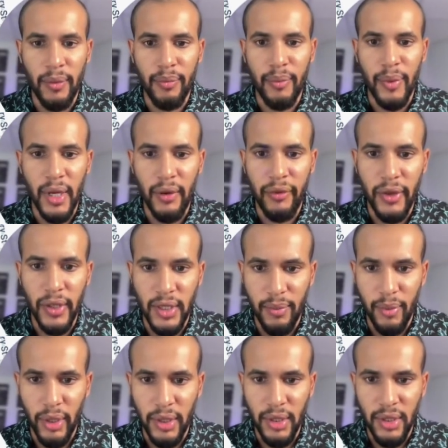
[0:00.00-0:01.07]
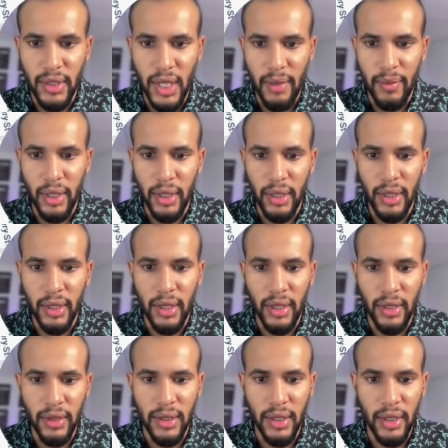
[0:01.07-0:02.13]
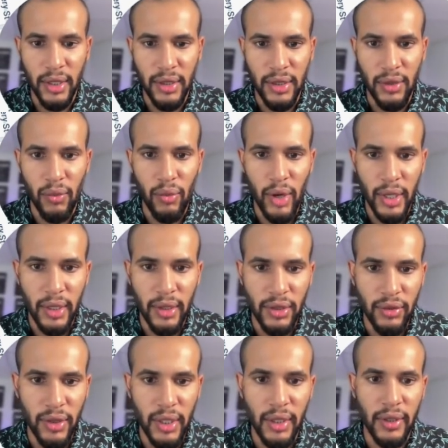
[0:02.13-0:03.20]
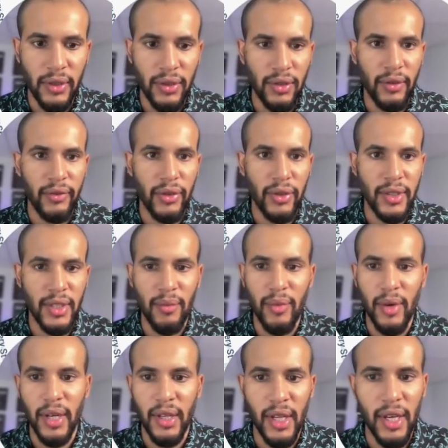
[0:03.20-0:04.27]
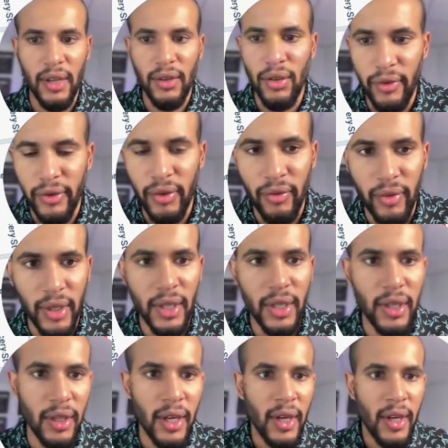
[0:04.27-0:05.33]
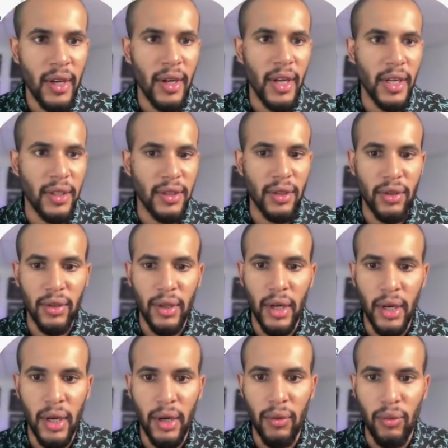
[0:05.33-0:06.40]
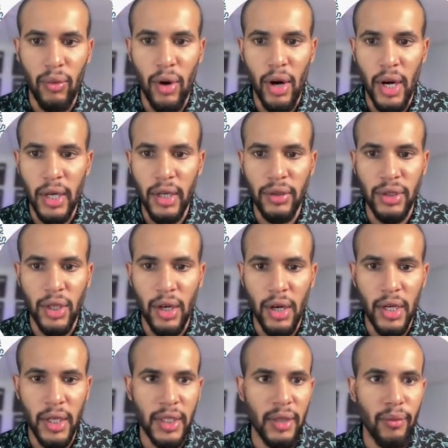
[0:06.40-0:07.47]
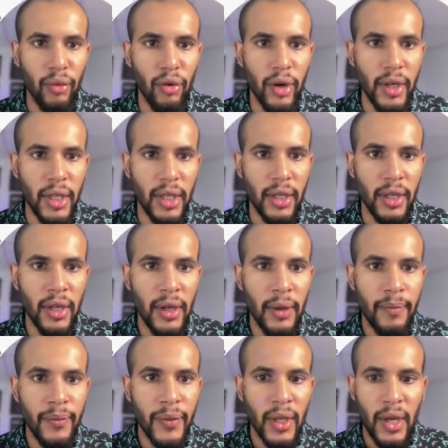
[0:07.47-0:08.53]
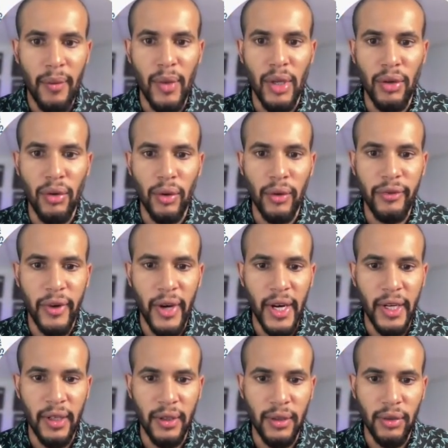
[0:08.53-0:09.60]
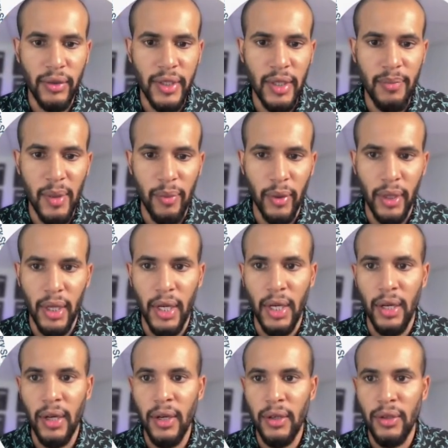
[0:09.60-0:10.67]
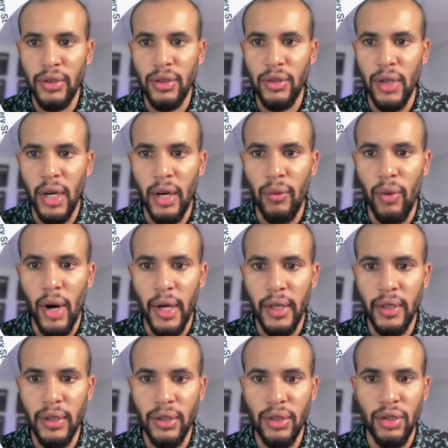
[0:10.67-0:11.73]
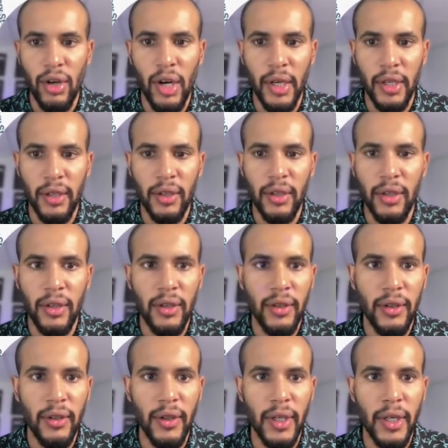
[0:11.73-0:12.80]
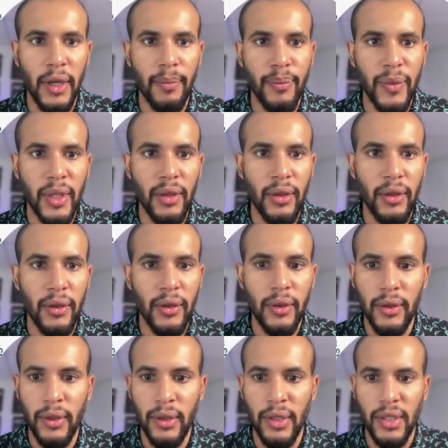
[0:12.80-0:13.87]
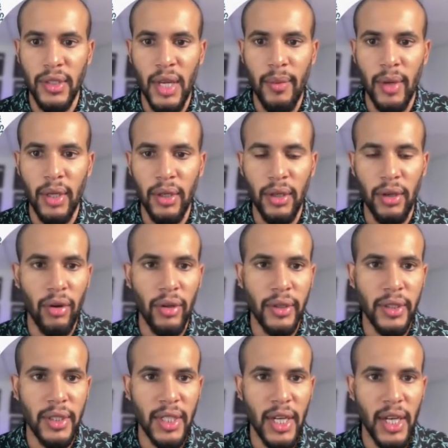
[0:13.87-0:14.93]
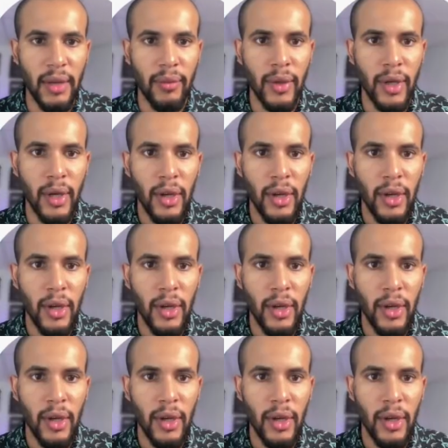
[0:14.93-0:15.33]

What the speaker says: benefits about this neighborhood is the walking trail. So if you're somebody that if you really like to walk, jog in the morning, I mean, you'll see people walking, jogging in this neighborhood all the time.